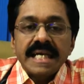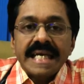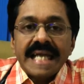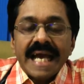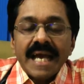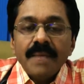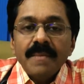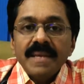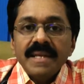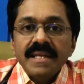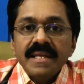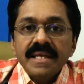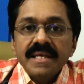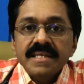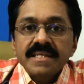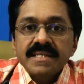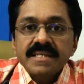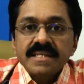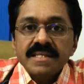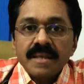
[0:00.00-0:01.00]

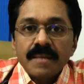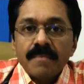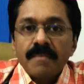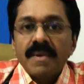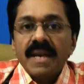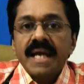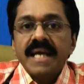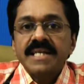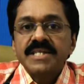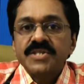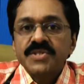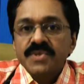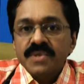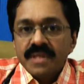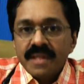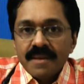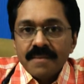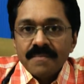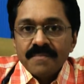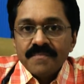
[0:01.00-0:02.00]
diabetes supplies to
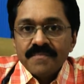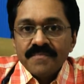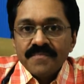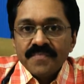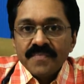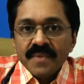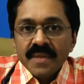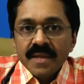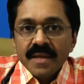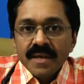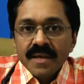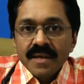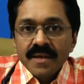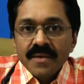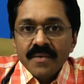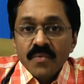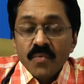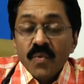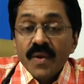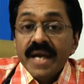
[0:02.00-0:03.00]
them.
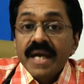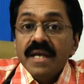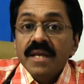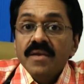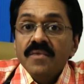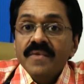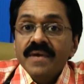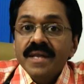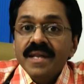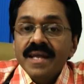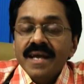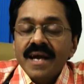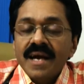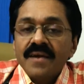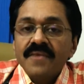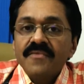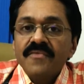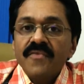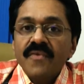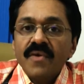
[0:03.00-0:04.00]
Very, very
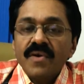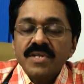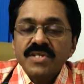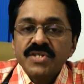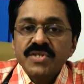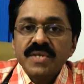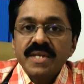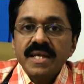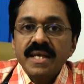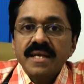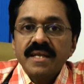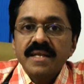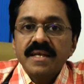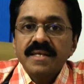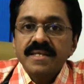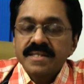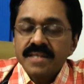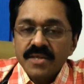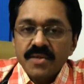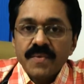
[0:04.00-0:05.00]
unfortunate
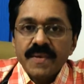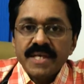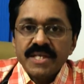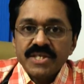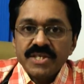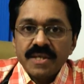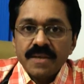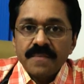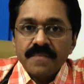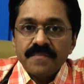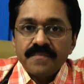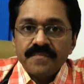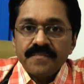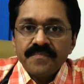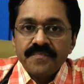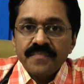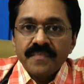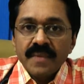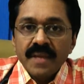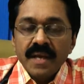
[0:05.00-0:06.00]
situation.
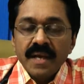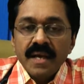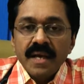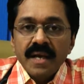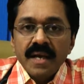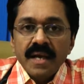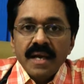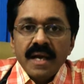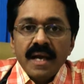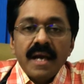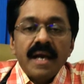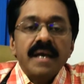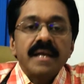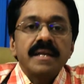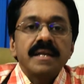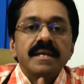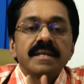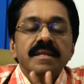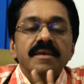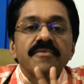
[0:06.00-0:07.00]

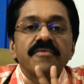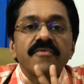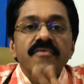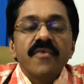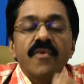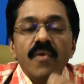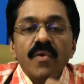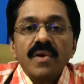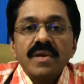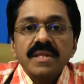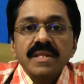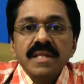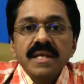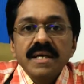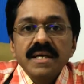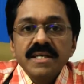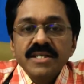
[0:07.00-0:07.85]
And the 4th